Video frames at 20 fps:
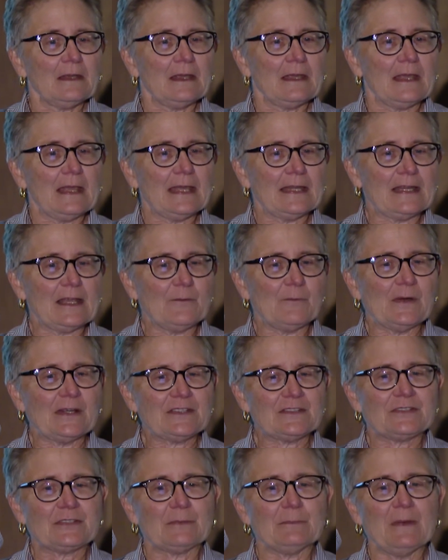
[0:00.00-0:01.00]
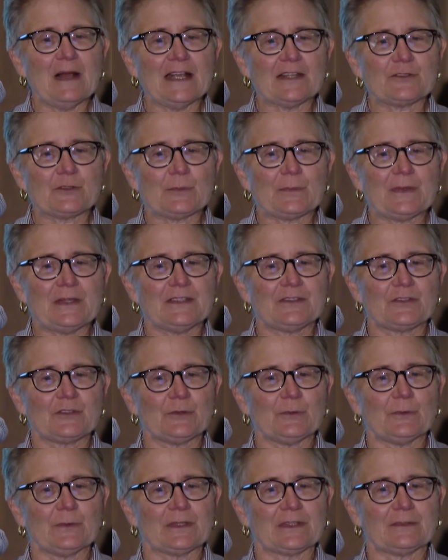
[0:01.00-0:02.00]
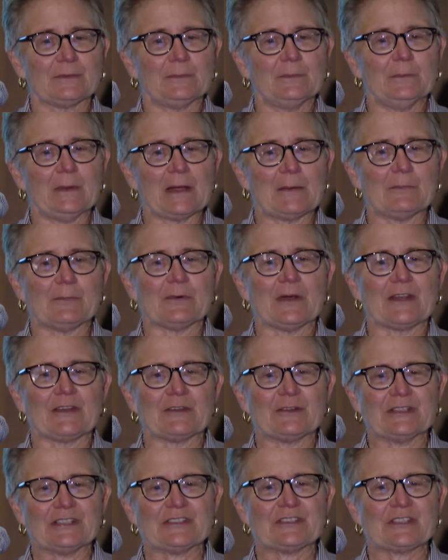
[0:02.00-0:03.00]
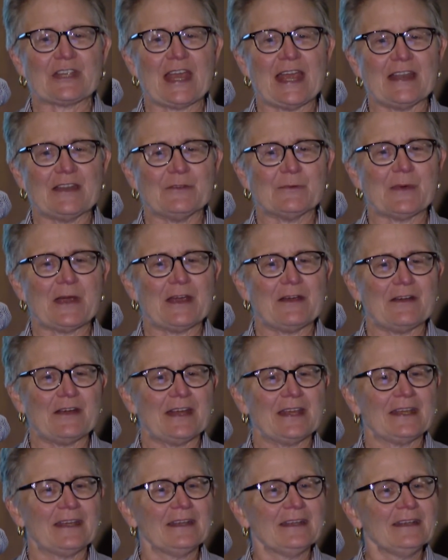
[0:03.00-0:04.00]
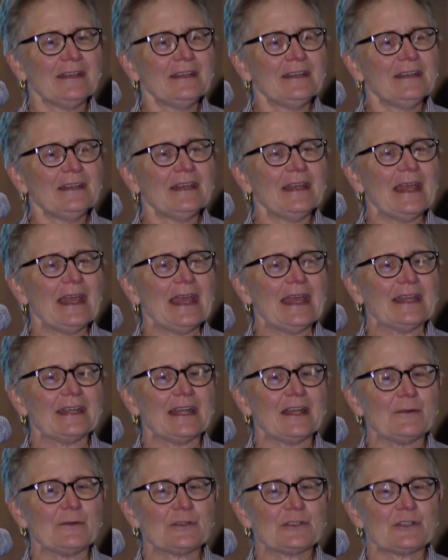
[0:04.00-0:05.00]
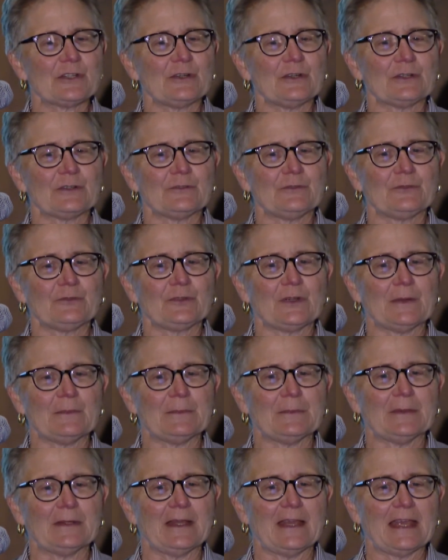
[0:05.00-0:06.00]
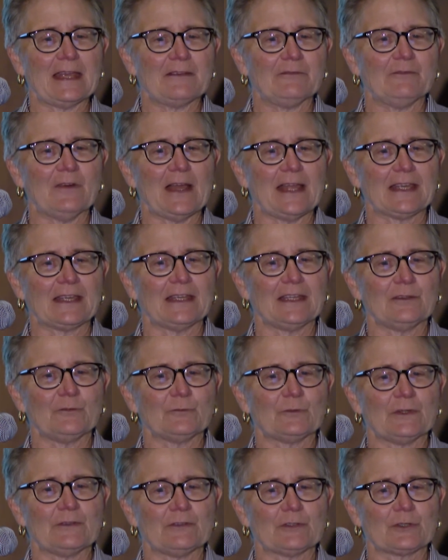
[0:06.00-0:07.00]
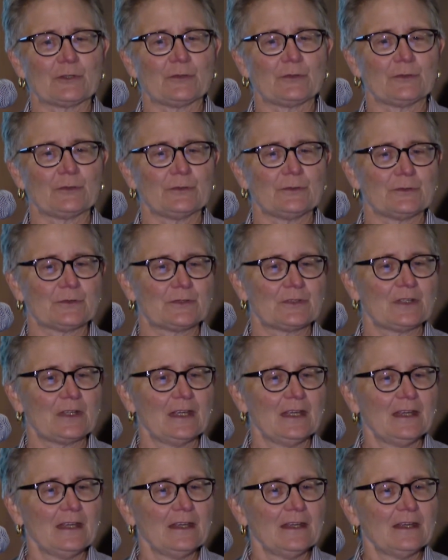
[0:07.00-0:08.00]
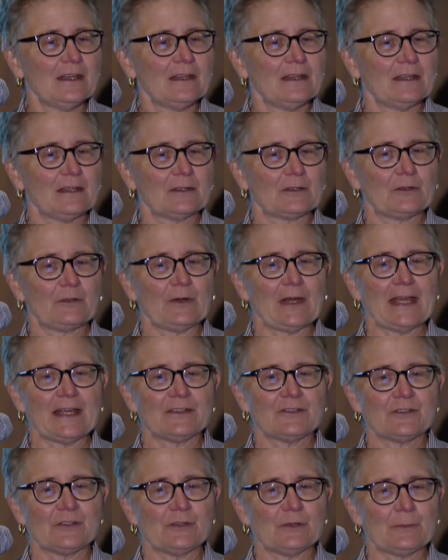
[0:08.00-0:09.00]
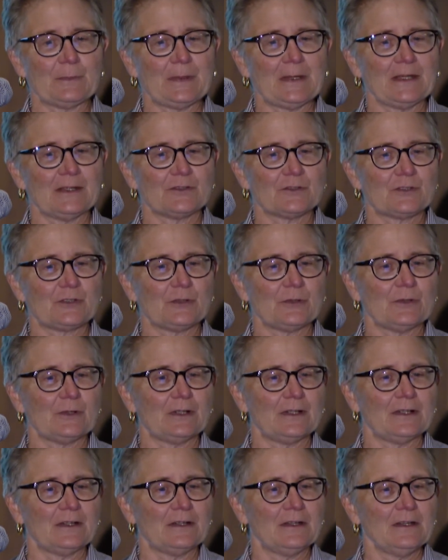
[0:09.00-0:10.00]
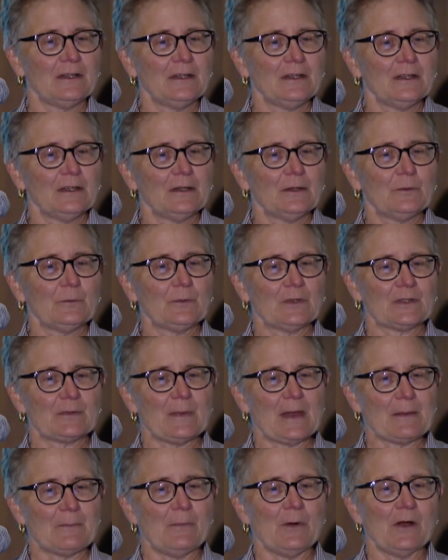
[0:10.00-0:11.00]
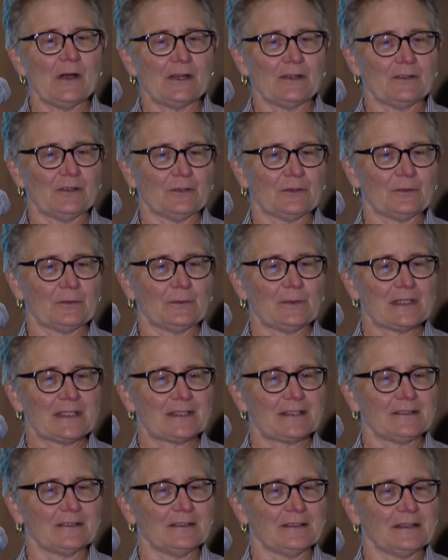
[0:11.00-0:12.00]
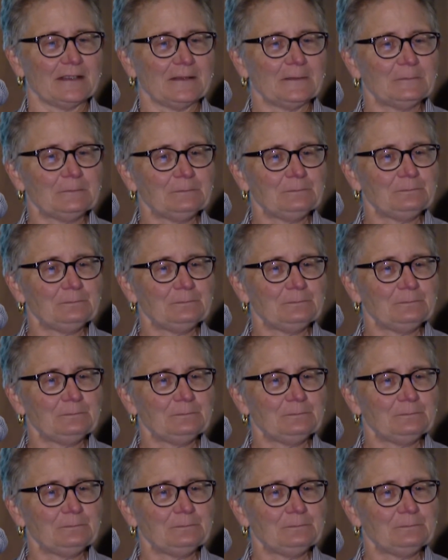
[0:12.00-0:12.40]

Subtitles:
And I went to Machu Picchu with my brother in January, and I returned from a Viking River cruise, a grand European tour with my partner recently.